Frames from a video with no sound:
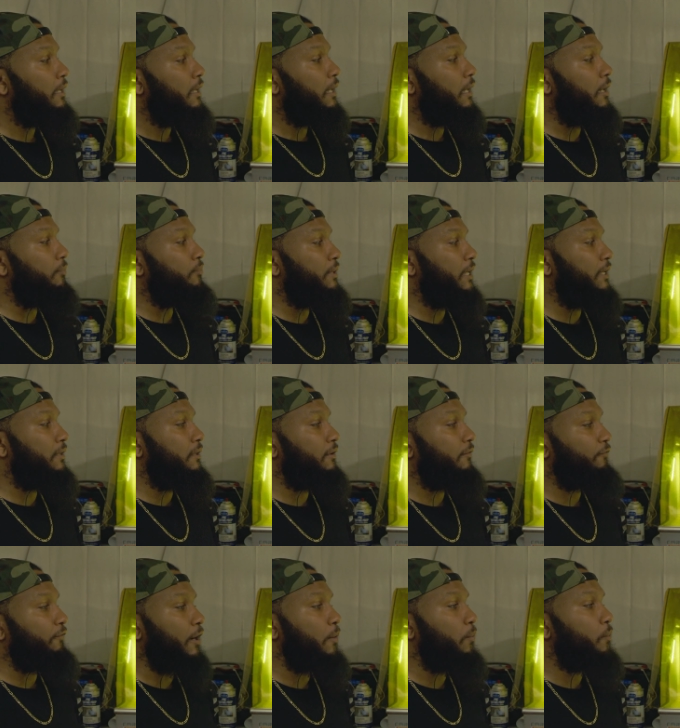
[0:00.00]
updated the
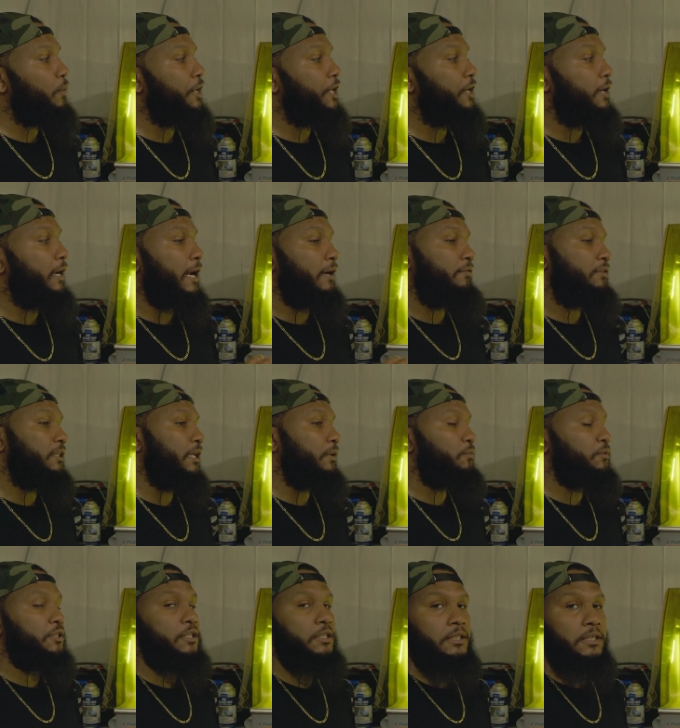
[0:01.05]
firmware,
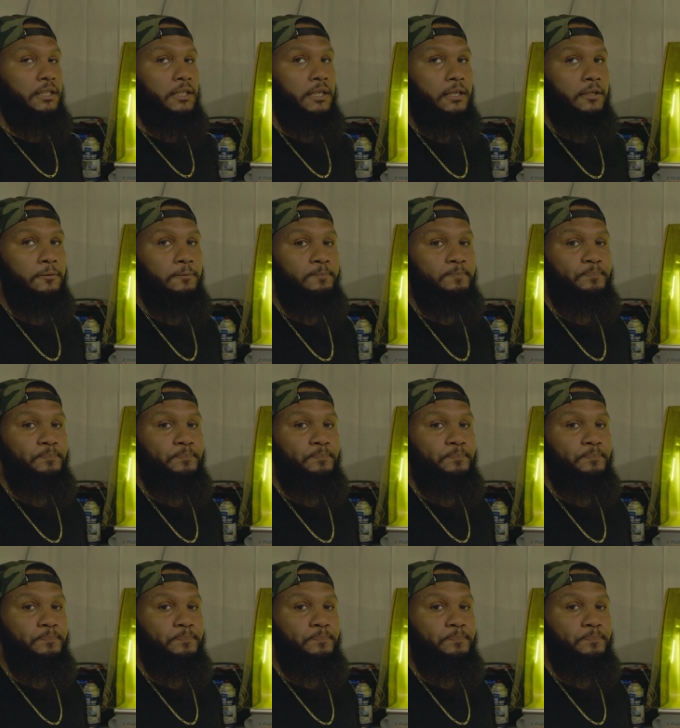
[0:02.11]
everything was good to go.